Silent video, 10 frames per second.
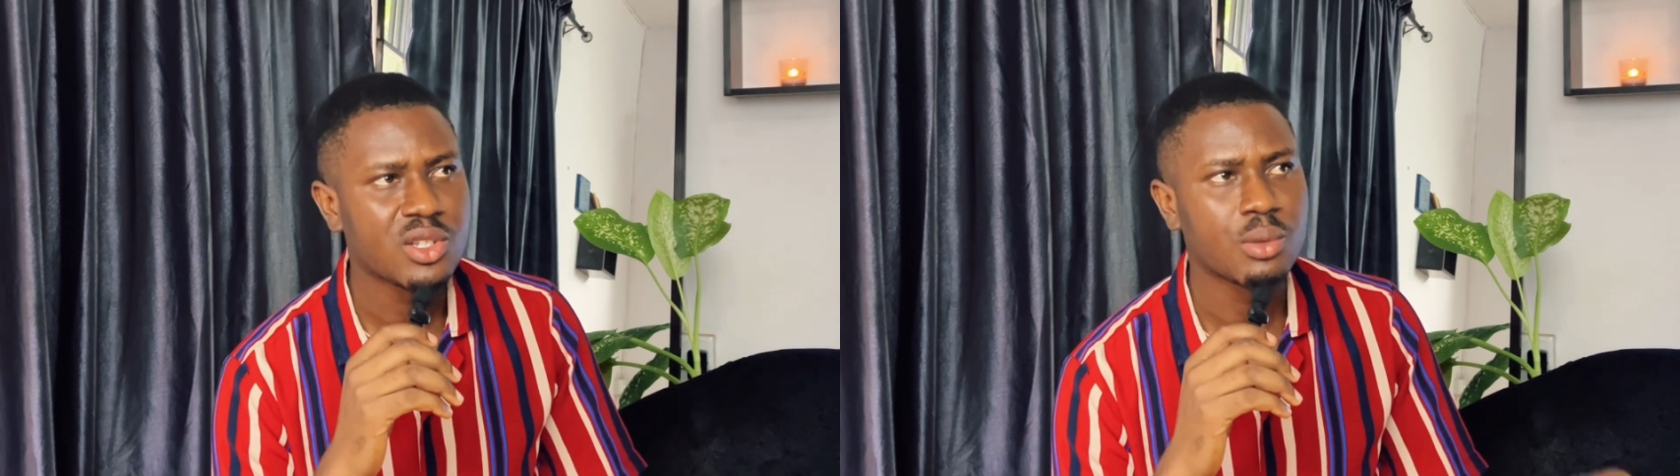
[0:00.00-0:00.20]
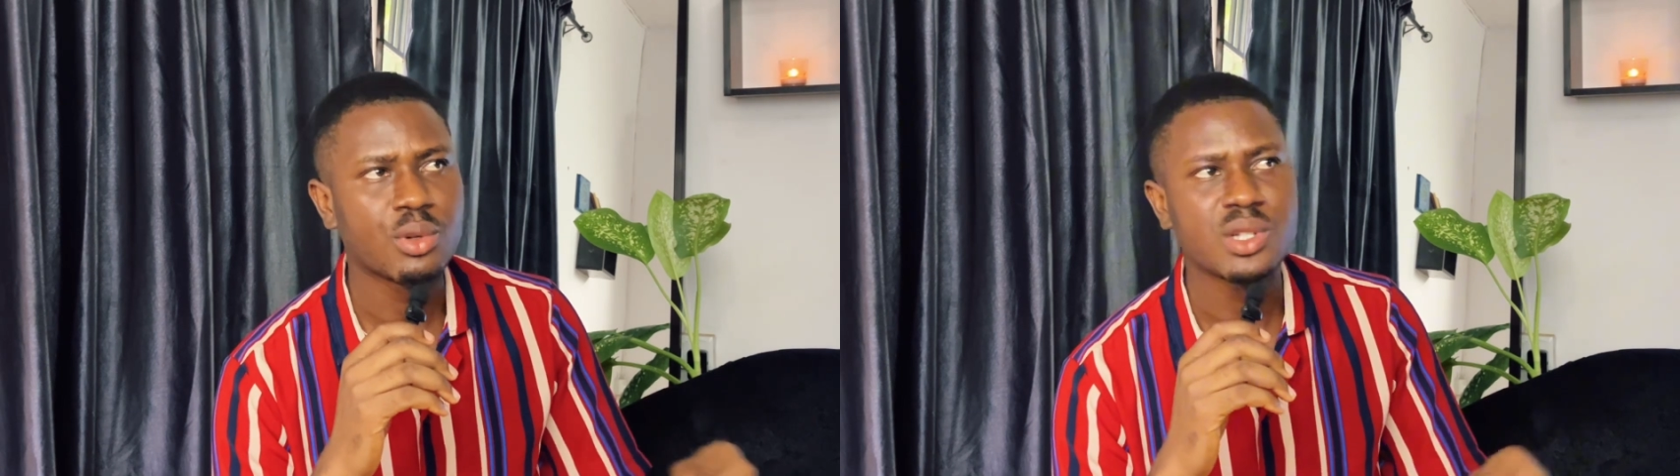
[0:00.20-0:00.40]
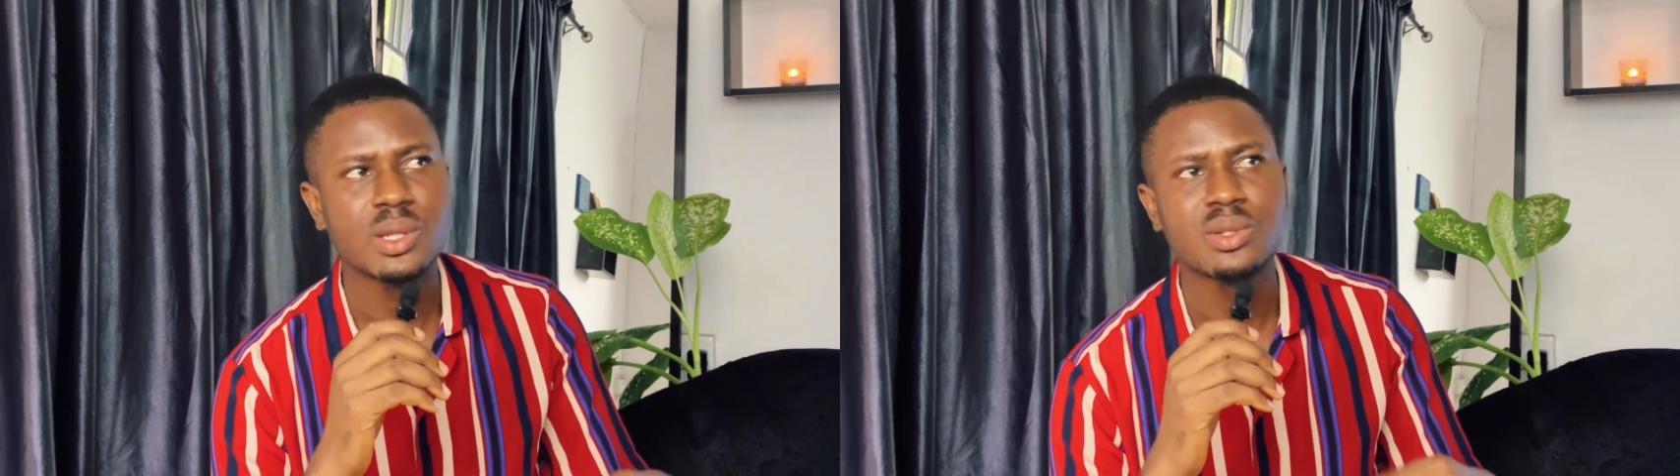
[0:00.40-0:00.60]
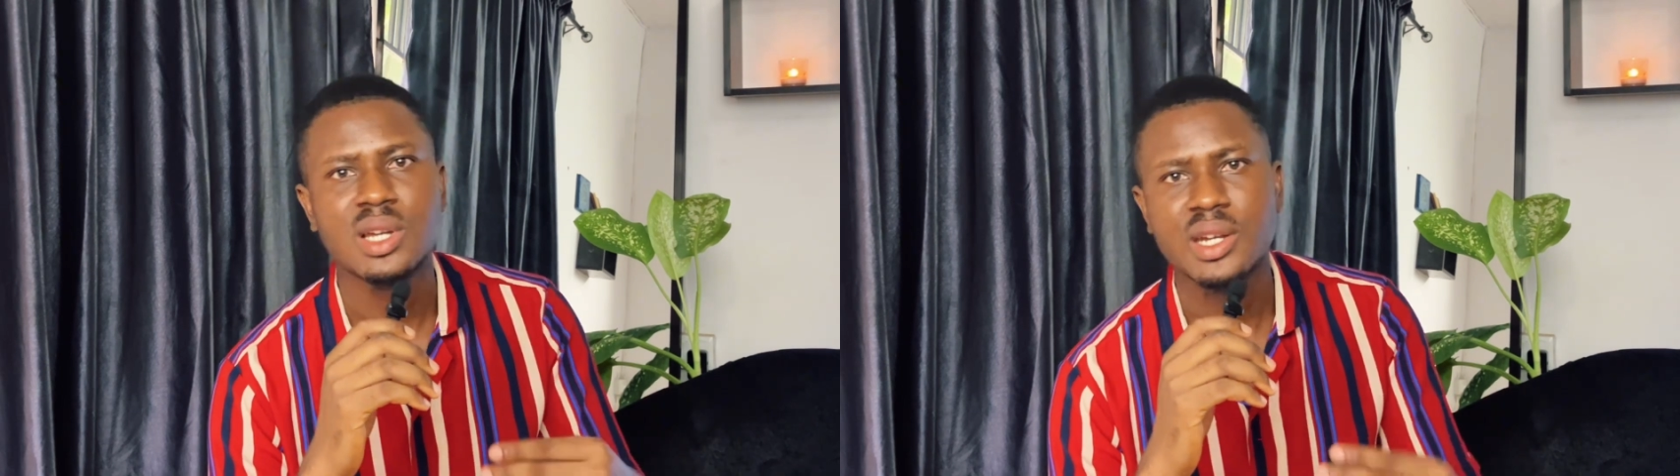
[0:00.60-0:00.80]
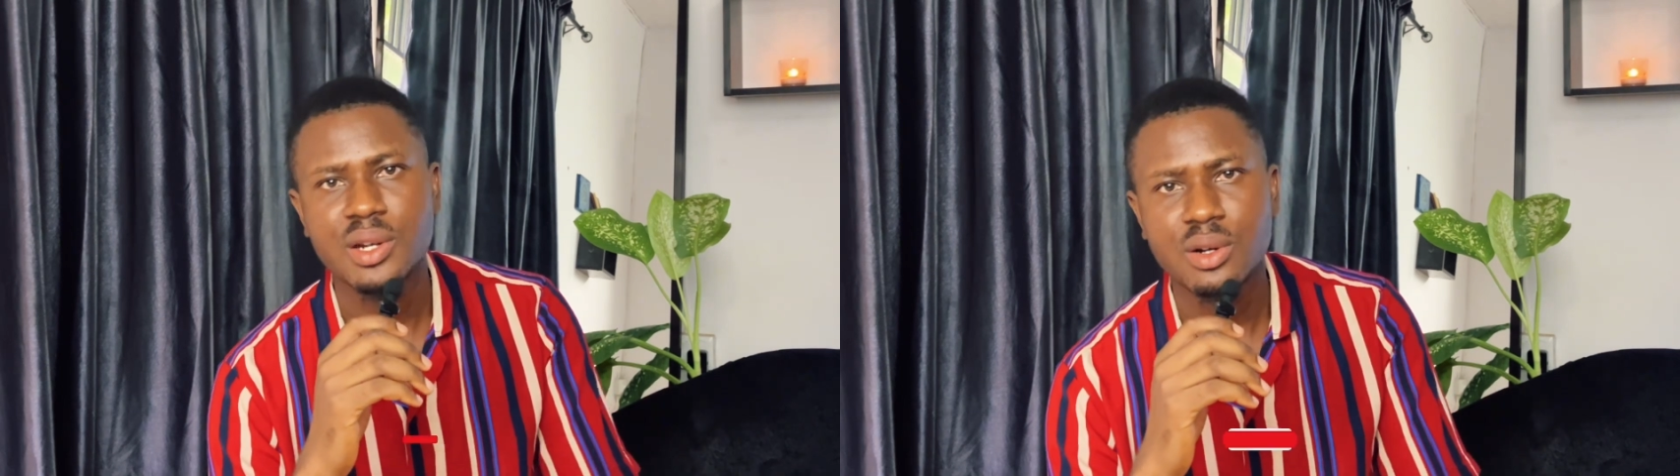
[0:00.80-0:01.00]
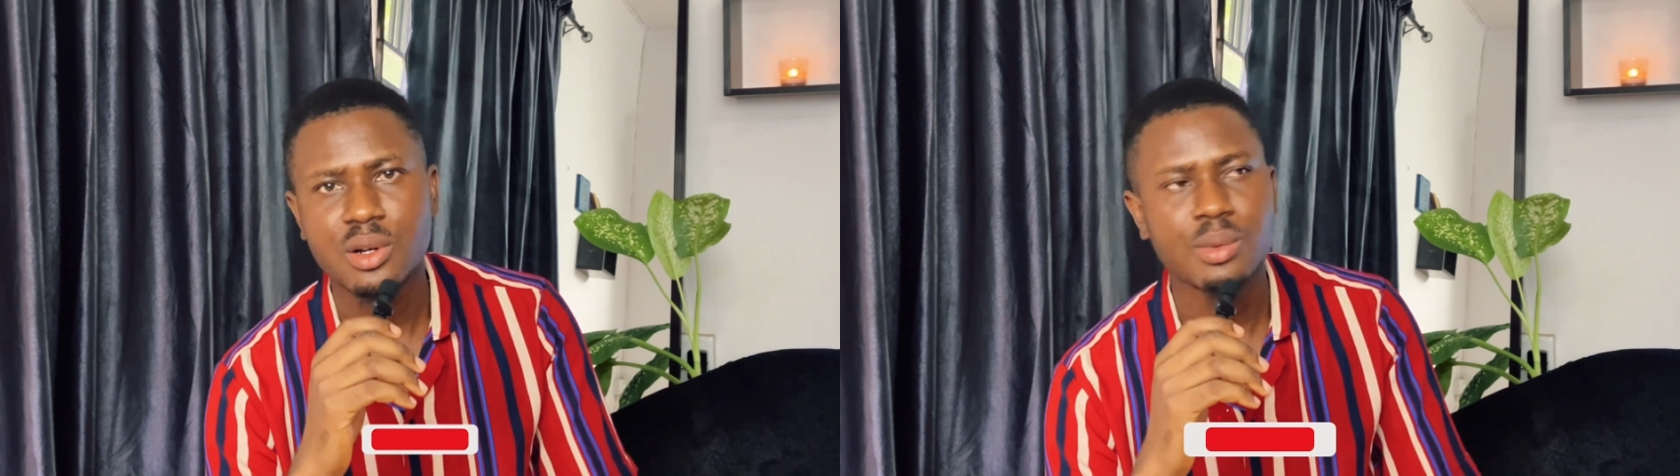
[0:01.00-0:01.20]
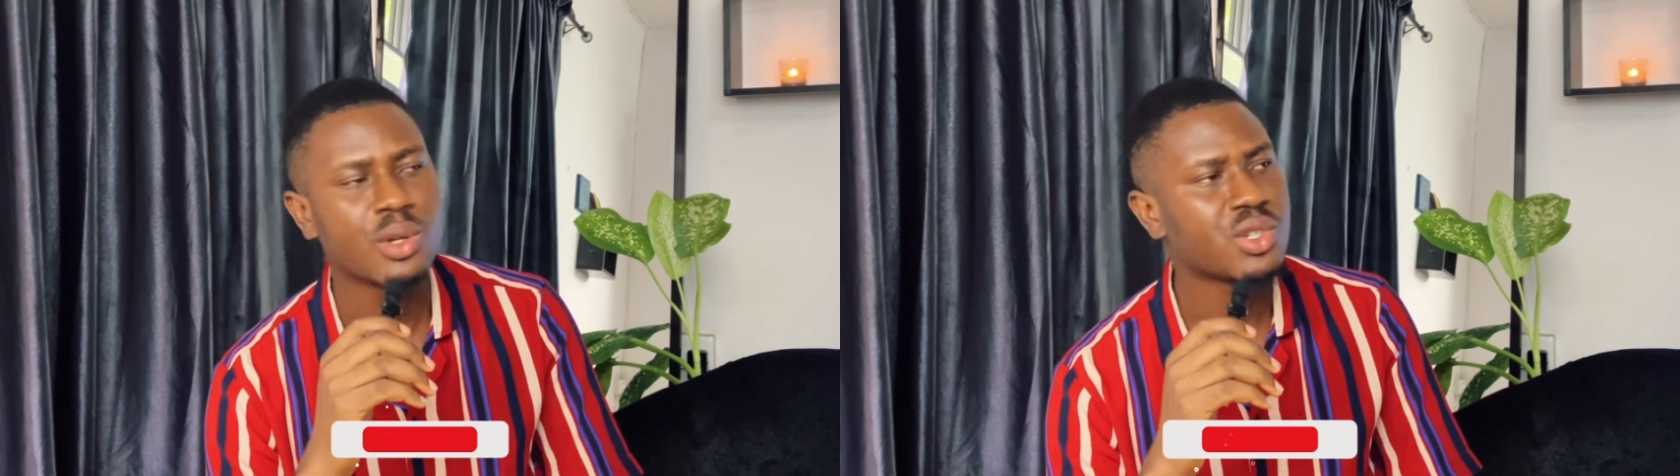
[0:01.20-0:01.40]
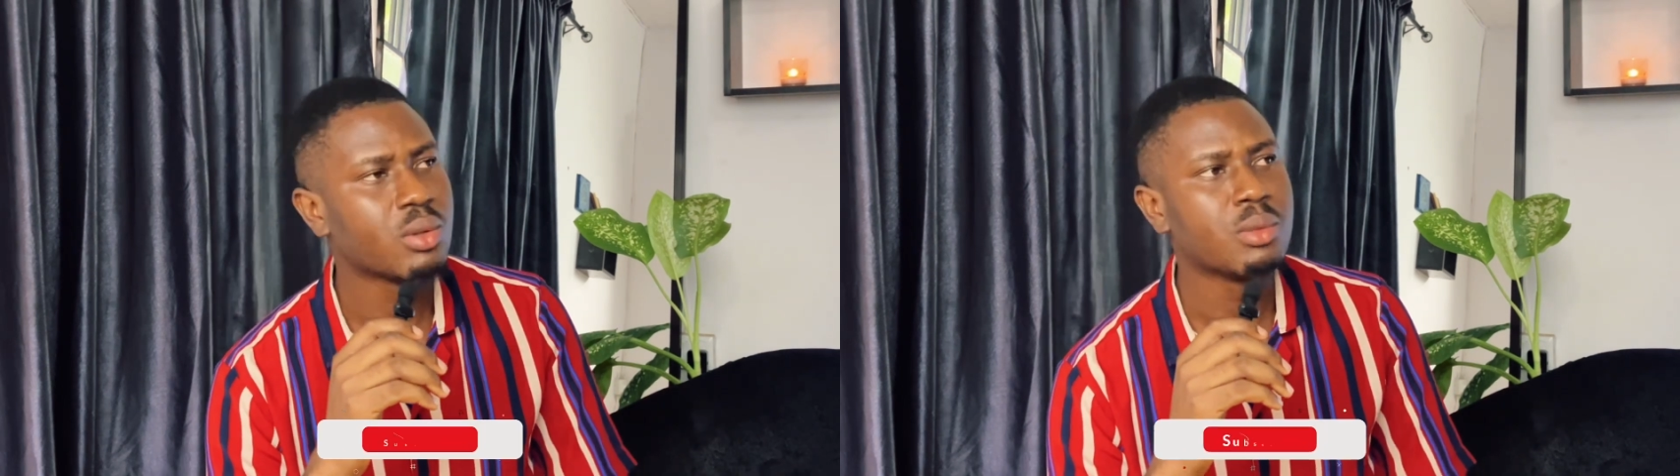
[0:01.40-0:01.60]
or because there was an error, or
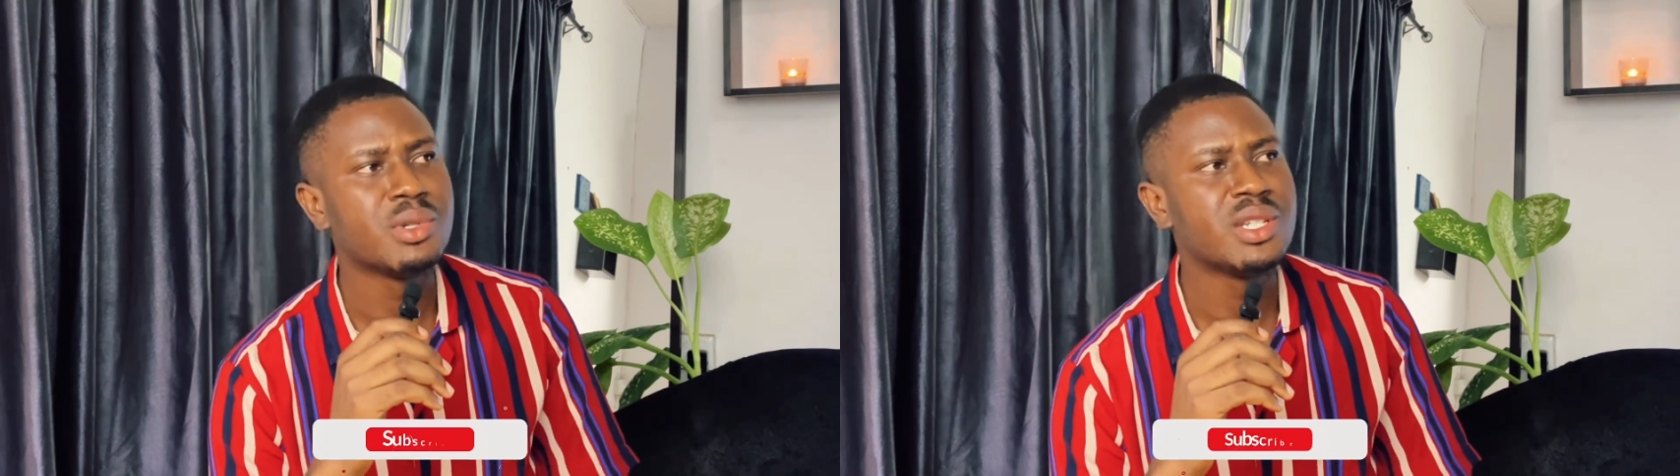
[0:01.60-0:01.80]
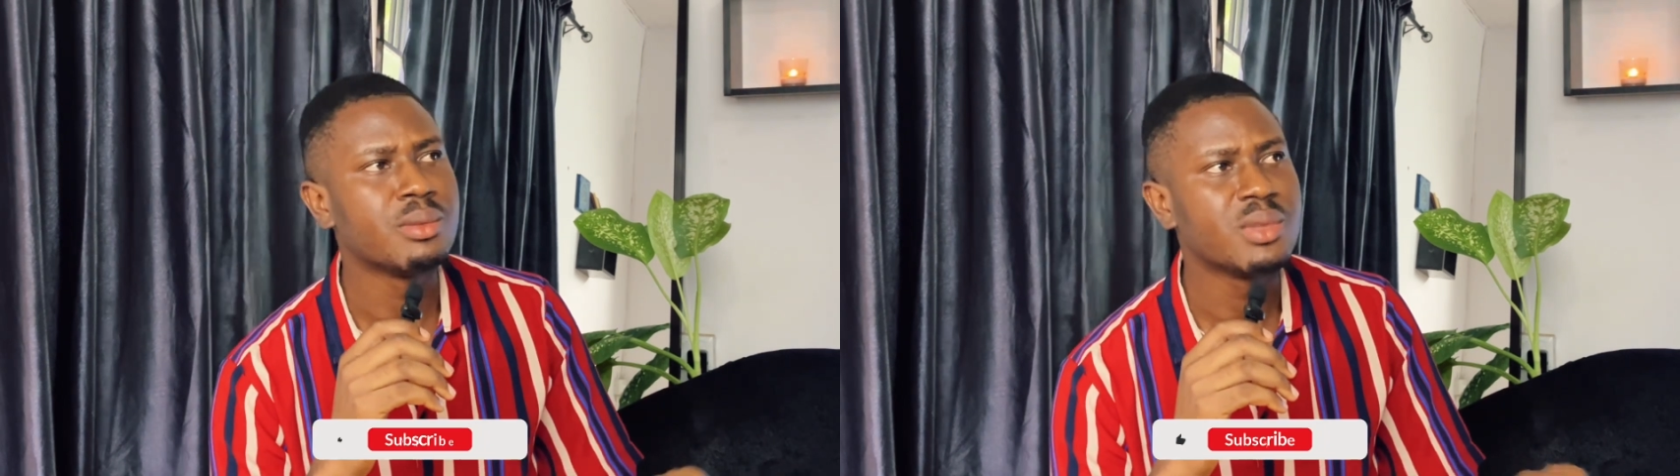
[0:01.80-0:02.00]
because someone made a